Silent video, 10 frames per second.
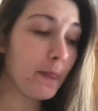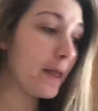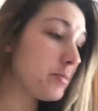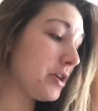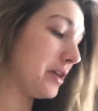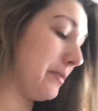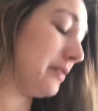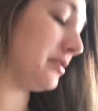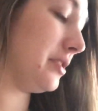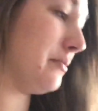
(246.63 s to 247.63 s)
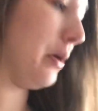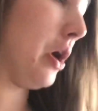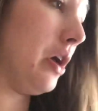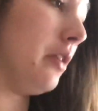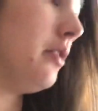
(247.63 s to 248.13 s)
I'm trying to bounce on a
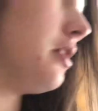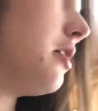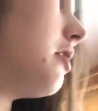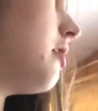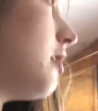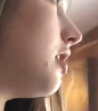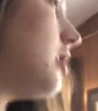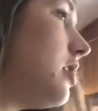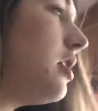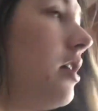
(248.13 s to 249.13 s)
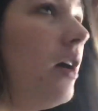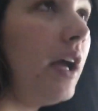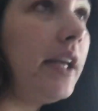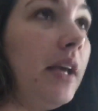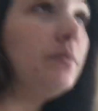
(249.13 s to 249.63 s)
ball.
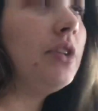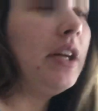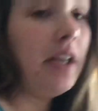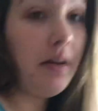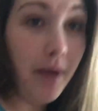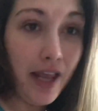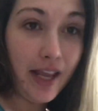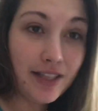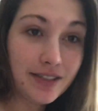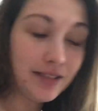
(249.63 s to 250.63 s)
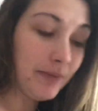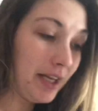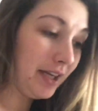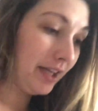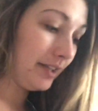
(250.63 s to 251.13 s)
I keep trying to get on my hands and
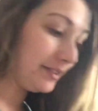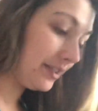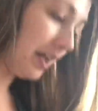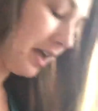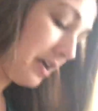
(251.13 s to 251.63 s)
my knees.